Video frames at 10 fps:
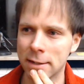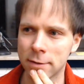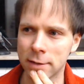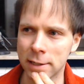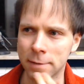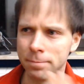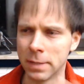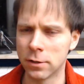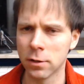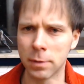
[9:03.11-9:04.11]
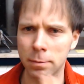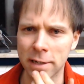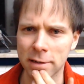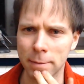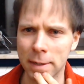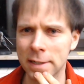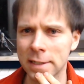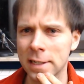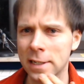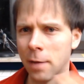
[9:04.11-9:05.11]
It should be better because
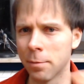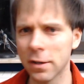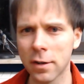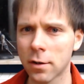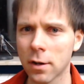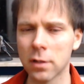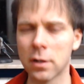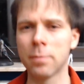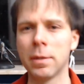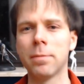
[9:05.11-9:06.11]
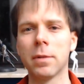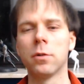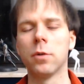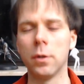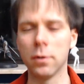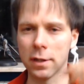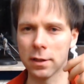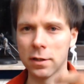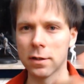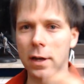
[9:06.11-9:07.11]
I'm pretty sure there are people who are using
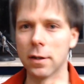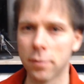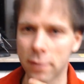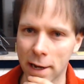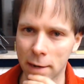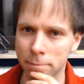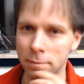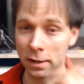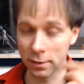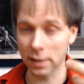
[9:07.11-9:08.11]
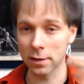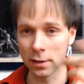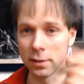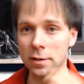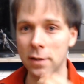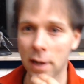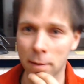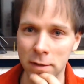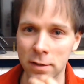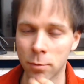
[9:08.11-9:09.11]
this kind of cam, exactly this
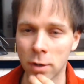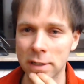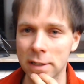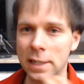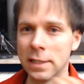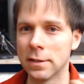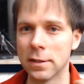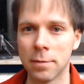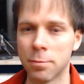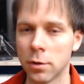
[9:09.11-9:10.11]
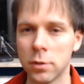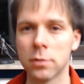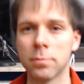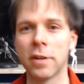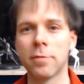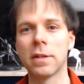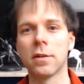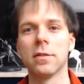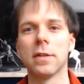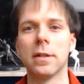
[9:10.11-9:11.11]
cam, this model, and produce much better
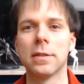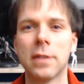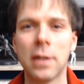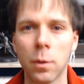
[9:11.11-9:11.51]
results,